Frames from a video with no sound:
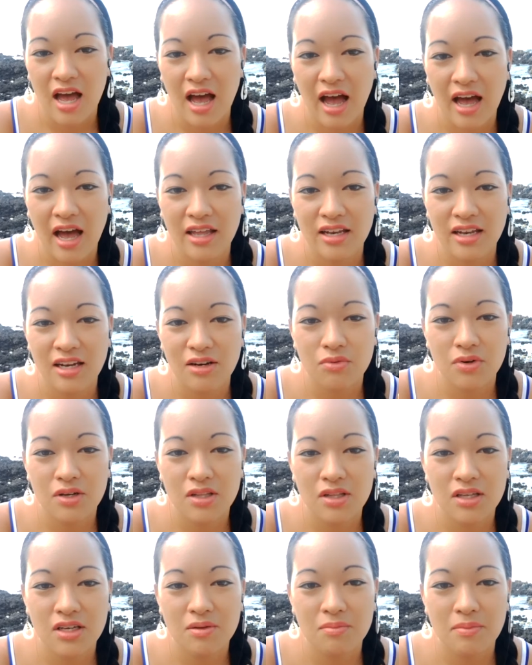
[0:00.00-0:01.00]
And it
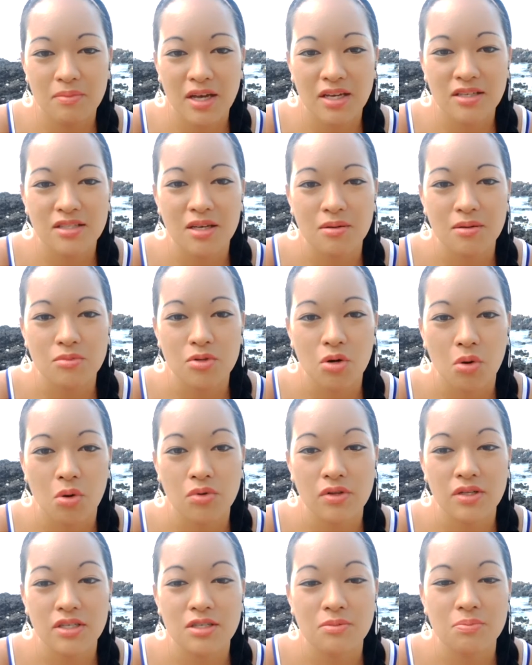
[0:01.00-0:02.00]
really makes them
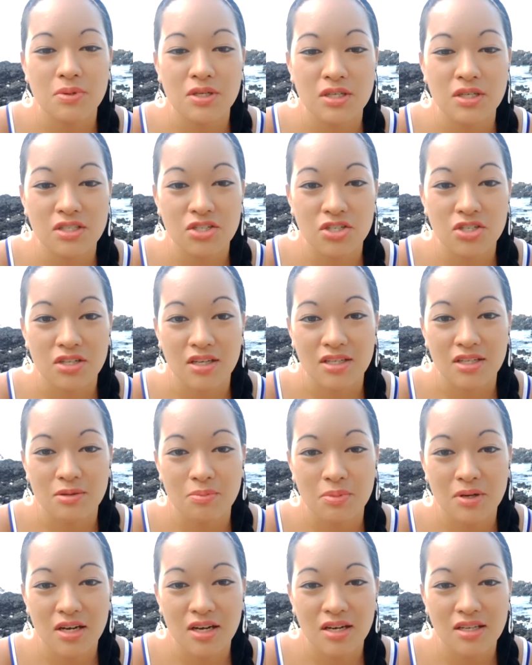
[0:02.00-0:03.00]
totally speechless,
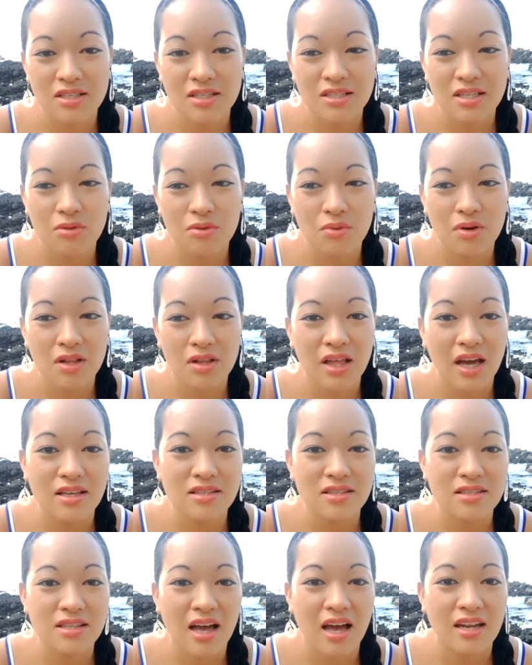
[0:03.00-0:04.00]
because they realize
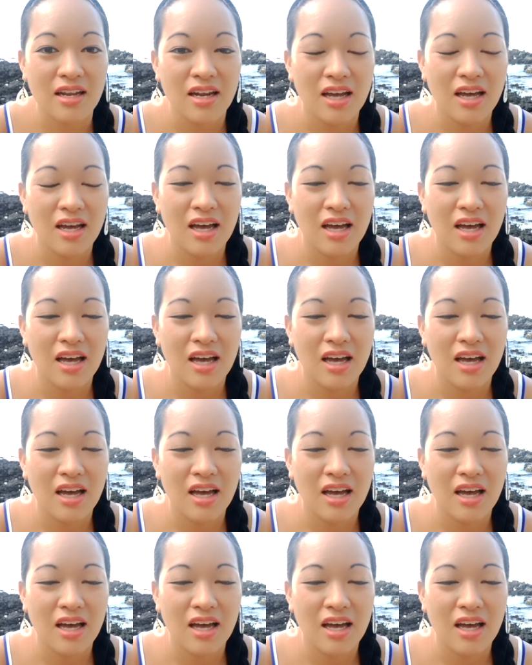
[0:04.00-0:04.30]
that,